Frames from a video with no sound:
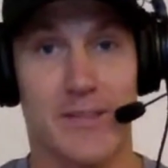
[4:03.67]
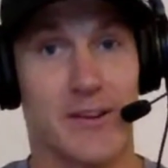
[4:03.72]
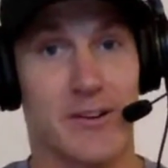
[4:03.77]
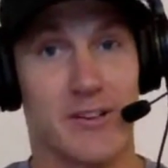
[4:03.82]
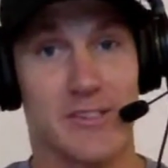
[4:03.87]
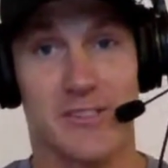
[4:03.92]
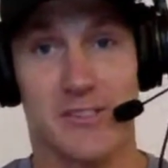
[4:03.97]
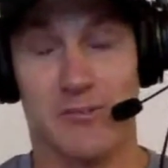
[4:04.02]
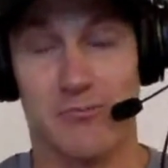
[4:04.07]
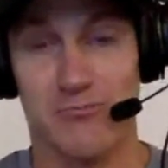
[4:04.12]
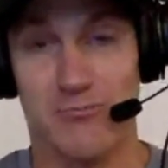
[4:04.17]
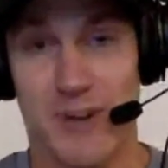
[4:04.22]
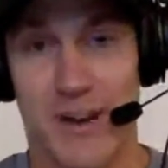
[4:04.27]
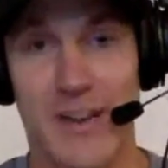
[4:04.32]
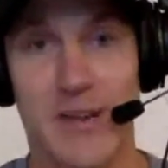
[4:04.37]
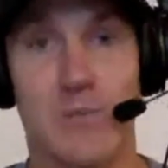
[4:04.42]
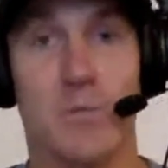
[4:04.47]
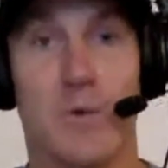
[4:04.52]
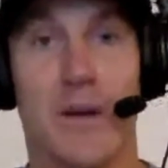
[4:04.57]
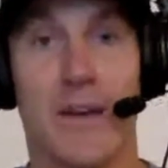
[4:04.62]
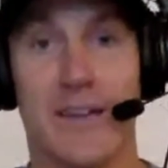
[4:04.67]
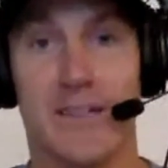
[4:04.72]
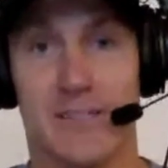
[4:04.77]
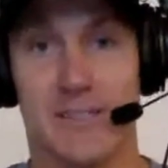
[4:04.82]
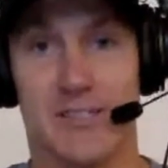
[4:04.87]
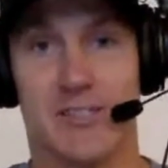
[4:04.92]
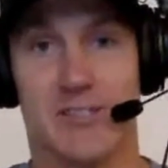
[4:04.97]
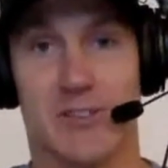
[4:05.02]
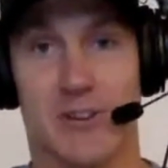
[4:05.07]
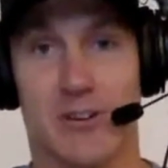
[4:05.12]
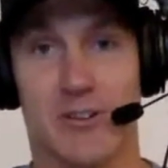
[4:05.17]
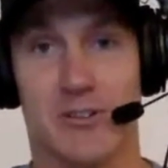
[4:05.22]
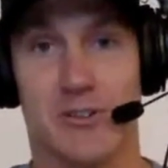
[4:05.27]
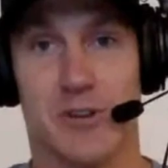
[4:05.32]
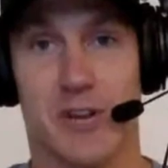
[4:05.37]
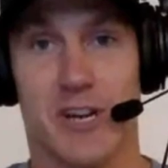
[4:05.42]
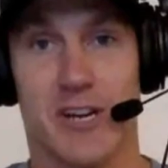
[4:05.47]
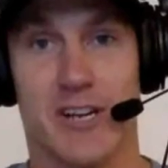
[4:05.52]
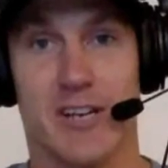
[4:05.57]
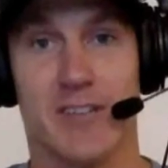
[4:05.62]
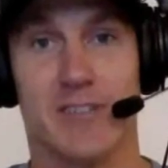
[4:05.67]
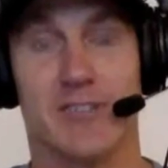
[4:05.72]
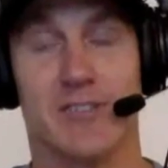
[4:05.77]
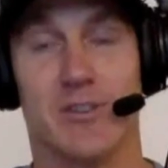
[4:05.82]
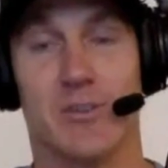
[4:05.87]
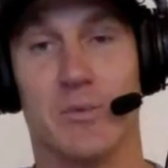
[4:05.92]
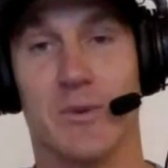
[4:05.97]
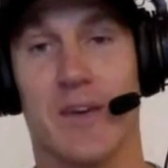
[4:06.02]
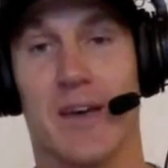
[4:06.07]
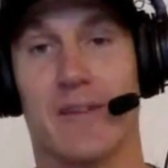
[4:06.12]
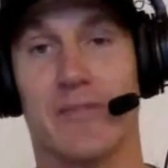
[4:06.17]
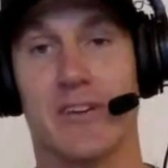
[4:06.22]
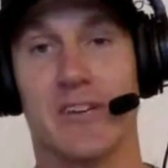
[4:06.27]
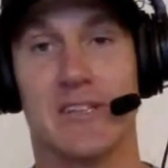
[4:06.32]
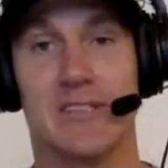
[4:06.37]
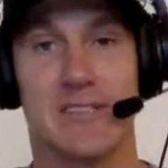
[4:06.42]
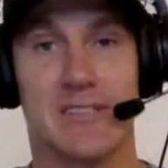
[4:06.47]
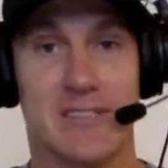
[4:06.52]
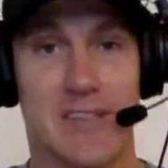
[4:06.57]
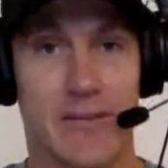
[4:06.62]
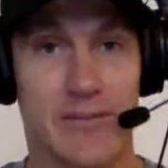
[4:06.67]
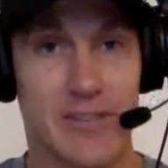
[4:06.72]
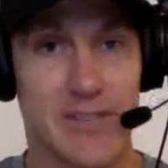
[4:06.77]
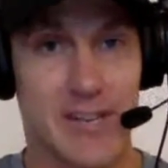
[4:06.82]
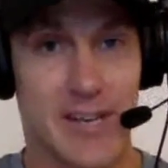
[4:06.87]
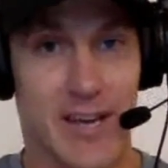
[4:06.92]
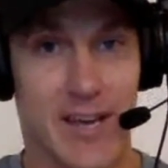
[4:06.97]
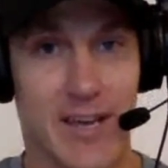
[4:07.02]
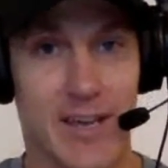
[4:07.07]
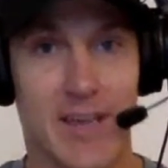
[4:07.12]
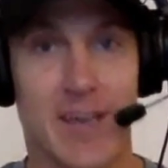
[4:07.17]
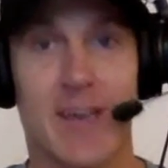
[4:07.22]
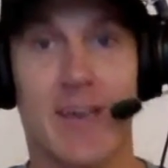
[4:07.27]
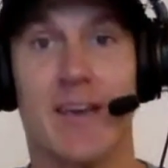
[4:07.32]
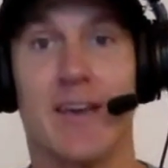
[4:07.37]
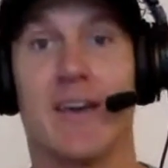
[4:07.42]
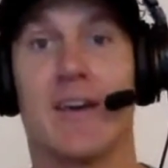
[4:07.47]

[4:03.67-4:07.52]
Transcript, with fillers: there is a right way to start training. So we have a 7-day